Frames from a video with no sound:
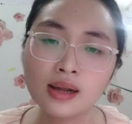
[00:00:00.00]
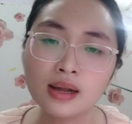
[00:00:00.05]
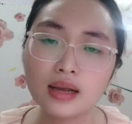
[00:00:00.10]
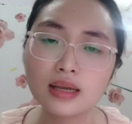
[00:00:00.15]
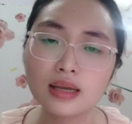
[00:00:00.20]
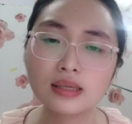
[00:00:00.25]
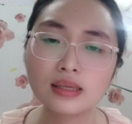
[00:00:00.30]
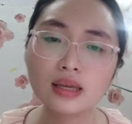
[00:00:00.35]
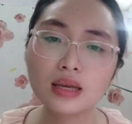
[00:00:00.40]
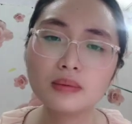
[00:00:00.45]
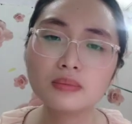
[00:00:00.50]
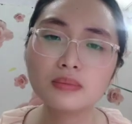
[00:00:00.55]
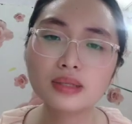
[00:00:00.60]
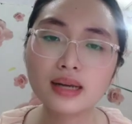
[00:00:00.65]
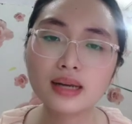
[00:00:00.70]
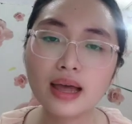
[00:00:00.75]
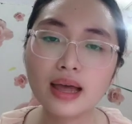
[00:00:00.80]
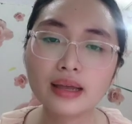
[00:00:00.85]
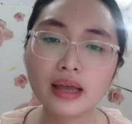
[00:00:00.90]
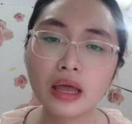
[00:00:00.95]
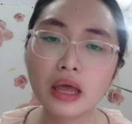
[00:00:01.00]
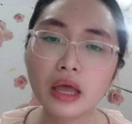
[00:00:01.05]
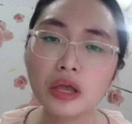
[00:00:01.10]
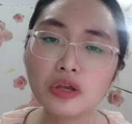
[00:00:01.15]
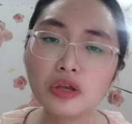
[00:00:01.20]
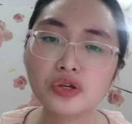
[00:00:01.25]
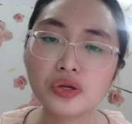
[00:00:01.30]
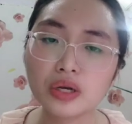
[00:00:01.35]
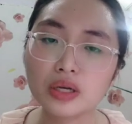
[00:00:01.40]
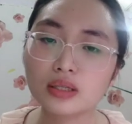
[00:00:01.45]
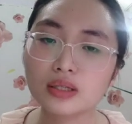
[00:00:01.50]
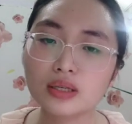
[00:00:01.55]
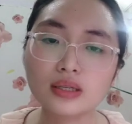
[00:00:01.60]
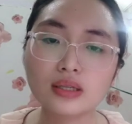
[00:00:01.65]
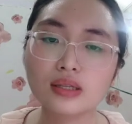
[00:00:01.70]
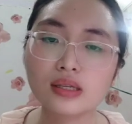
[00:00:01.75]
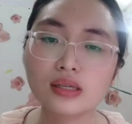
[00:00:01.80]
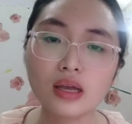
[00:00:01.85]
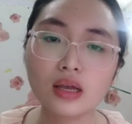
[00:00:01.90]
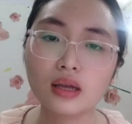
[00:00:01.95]
It seems like interest
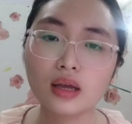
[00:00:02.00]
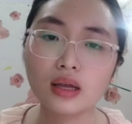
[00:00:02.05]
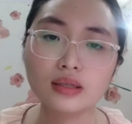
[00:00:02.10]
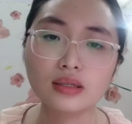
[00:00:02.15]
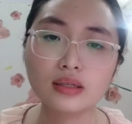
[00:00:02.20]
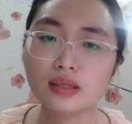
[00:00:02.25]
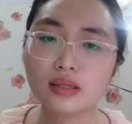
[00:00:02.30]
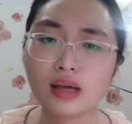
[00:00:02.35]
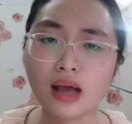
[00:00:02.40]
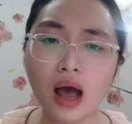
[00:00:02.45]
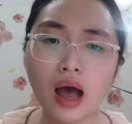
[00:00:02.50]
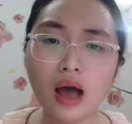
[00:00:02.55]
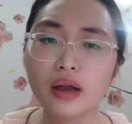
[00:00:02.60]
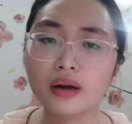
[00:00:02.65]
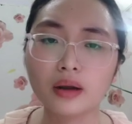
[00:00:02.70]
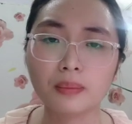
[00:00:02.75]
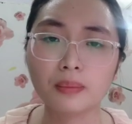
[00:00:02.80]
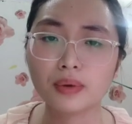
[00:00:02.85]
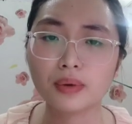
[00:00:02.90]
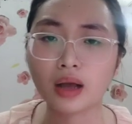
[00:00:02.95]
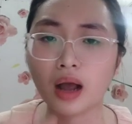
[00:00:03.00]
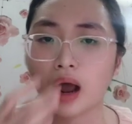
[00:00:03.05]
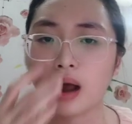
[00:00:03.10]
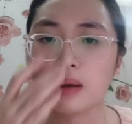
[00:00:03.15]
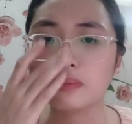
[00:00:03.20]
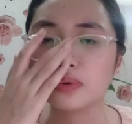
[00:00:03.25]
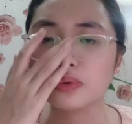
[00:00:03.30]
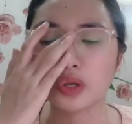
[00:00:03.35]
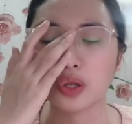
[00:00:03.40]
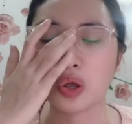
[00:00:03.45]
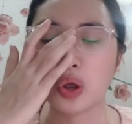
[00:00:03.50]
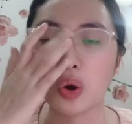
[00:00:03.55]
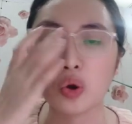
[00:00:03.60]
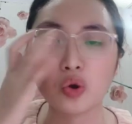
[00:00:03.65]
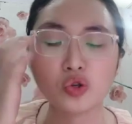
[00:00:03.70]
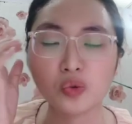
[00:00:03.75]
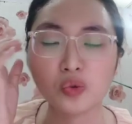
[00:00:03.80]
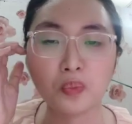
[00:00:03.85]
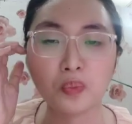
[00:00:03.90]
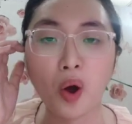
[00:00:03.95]
in kind of comes and
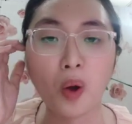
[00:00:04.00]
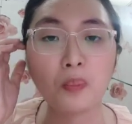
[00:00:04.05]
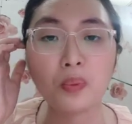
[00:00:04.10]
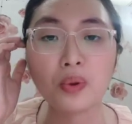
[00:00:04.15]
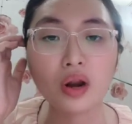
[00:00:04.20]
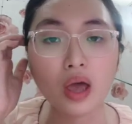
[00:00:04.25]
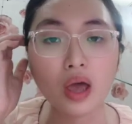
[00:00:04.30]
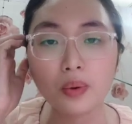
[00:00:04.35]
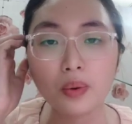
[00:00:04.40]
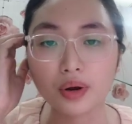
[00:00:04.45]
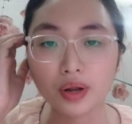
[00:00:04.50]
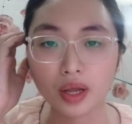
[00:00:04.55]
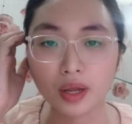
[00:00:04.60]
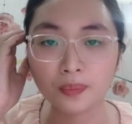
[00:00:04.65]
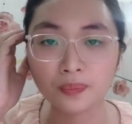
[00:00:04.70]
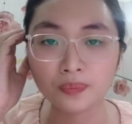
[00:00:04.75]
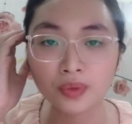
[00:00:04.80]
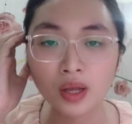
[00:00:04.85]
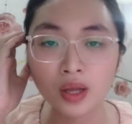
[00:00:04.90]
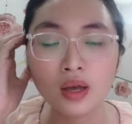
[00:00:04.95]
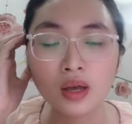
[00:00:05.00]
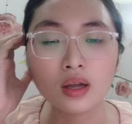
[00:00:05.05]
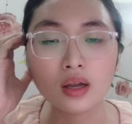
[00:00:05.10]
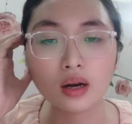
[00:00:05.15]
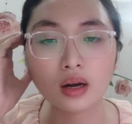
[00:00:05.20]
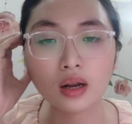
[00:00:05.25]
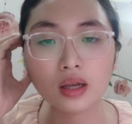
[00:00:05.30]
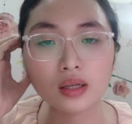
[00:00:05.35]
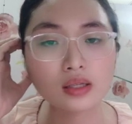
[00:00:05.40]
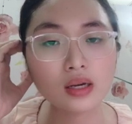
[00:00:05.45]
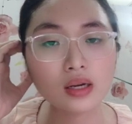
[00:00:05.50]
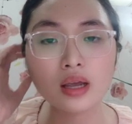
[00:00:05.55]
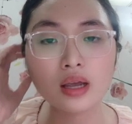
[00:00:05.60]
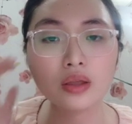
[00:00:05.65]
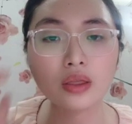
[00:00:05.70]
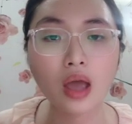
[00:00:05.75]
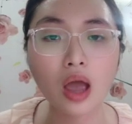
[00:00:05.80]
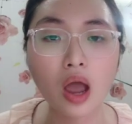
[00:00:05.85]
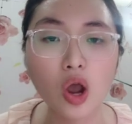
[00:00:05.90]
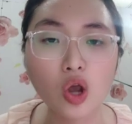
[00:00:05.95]
goes in popularity. Lately,
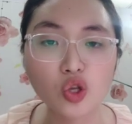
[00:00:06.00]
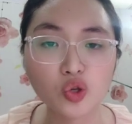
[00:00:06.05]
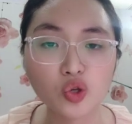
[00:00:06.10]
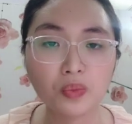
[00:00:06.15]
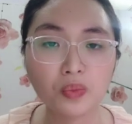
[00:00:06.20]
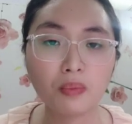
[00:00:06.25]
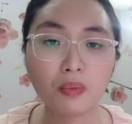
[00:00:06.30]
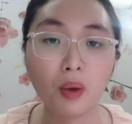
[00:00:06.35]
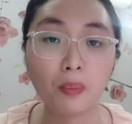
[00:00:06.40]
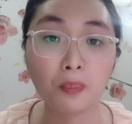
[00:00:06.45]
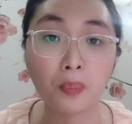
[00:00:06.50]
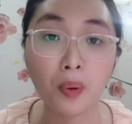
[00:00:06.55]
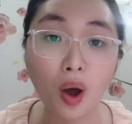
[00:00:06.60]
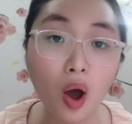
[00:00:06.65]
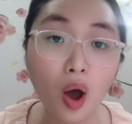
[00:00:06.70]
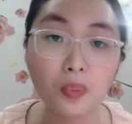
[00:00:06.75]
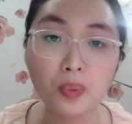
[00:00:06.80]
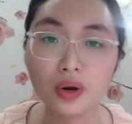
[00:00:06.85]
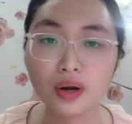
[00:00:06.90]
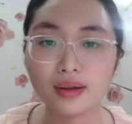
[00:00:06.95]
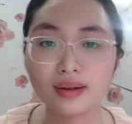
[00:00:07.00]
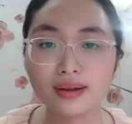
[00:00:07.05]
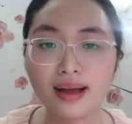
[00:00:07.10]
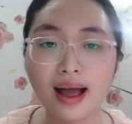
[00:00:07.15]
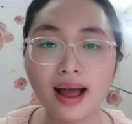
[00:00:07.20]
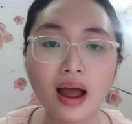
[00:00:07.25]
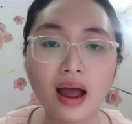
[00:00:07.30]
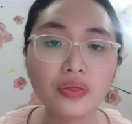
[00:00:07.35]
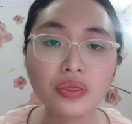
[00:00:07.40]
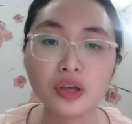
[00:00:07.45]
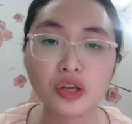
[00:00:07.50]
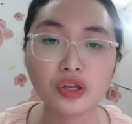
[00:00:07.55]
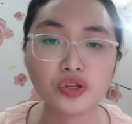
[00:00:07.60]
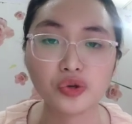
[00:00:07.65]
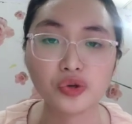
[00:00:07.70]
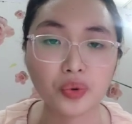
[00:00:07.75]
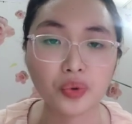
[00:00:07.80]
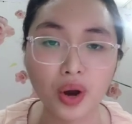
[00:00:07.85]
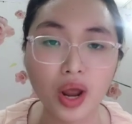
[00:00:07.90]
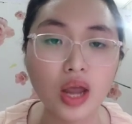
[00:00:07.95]
it has been more popular. I think
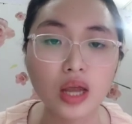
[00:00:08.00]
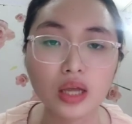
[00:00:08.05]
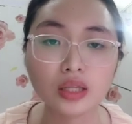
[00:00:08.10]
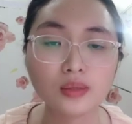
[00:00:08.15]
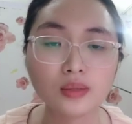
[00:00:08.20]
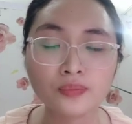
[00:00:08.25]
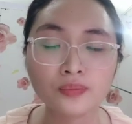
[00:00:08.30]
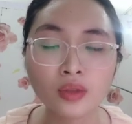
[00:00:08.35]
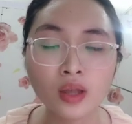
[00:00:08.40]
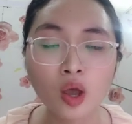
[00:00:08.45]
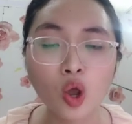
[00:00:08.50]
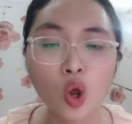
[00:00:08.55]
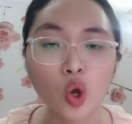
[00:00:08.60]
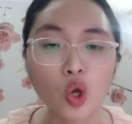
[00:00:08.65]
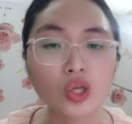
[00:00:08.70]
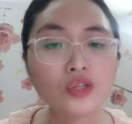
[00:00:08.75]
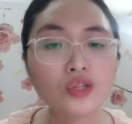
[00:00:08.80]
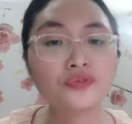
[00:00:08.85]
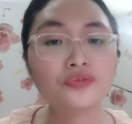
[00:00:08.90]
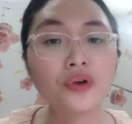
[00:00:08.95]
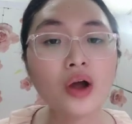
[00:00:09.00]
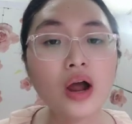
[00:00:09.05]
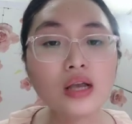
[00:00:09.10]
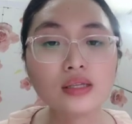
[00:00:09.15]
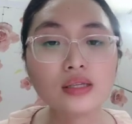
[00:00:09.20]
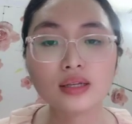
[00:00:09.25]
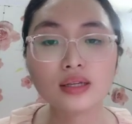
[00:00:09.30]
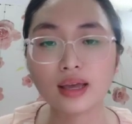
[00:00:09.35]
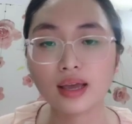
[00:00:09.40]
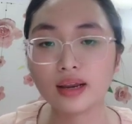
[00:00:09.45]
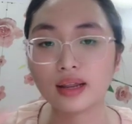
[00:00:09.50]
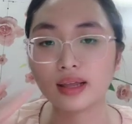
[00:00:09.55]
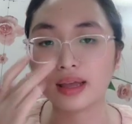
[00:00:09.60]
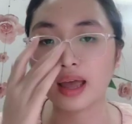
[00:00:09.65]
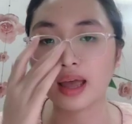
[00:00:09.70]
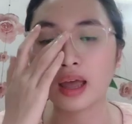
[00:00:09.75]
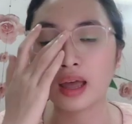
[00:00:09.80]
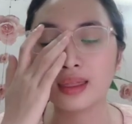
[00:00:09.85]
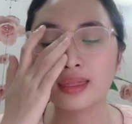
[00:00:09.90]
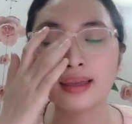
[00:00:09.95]
it's great. It's fascinating,
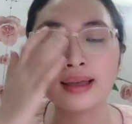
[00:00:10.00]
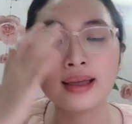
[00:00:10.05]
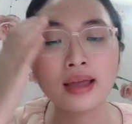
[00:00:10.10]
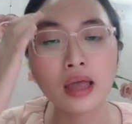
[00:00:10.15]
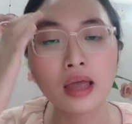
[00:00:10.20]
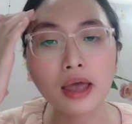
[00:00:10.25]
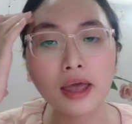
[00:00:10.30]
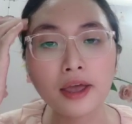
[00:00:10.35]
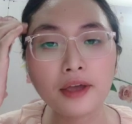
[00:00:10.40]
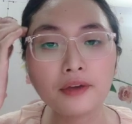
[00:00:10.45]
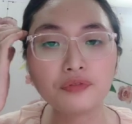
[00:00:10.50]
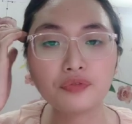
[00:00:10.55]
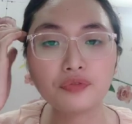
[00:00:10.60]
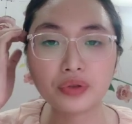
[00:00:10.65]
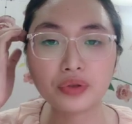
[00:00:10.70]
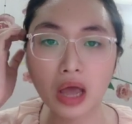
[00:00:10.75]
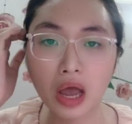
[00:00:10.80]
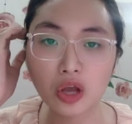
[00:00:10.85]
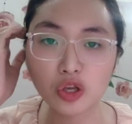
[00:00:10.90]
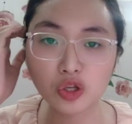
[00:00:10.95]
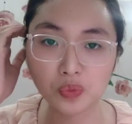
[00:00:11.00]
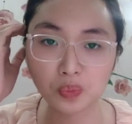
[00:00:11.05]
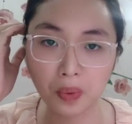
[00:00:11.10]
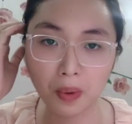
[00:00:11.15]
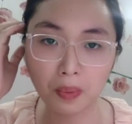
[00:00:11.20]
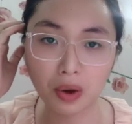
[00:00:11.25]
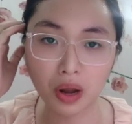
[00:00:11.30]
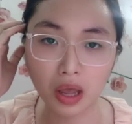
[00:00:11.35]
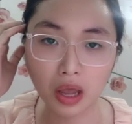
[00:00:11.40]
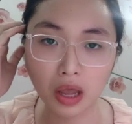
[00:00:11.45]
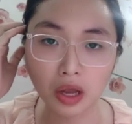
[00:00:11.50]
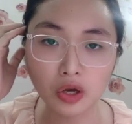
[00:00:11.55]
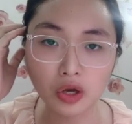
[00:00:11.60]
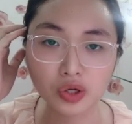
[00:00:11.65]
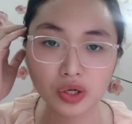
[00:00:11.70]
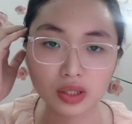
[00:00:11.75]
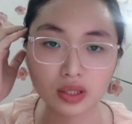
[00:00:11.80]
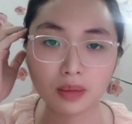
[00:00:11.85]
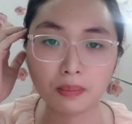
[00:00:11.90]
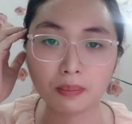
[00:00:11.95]
and if you get people
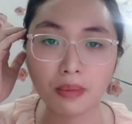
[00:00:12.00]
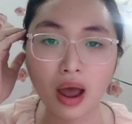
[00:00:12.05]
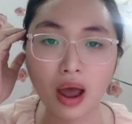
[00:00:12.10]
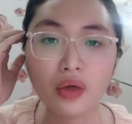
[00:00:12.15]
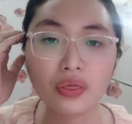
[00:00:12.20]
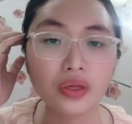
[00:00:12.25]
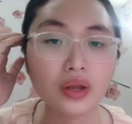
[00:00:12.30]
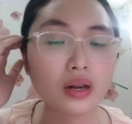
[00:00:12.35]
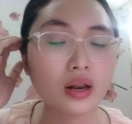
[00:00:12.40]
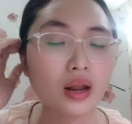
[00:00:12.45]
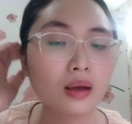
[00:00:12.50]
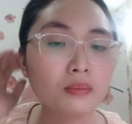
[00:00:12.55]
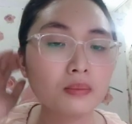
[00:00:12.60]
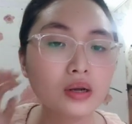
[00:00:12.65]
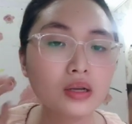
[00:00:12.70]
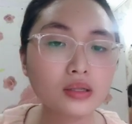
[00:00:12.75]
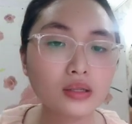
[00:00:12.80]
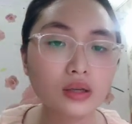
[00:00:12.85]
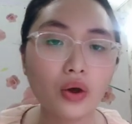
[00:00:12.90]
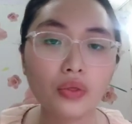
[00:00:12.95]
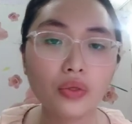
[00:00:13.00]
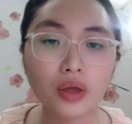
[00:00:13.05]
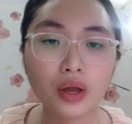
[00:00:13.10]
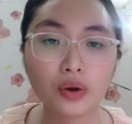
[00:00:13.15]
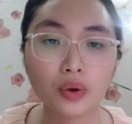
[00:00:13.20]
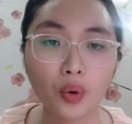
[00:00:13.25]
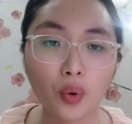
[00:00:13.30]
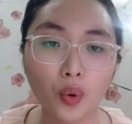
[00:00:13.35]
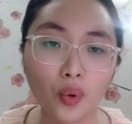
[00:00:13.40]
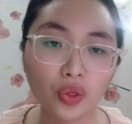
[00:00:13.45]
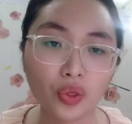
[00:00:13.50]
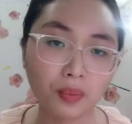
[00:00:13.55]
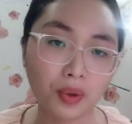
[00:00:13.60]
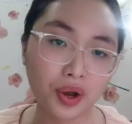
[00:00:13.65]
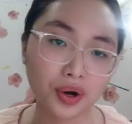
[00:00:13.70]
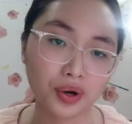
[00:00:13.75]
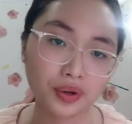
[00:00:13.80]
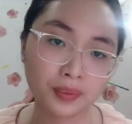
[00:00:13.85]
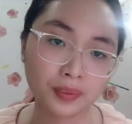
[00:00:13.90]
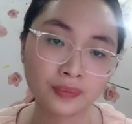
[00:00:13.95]
interested in math and numbers, then all the
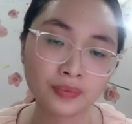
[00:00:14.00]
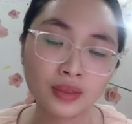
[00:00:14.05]
better.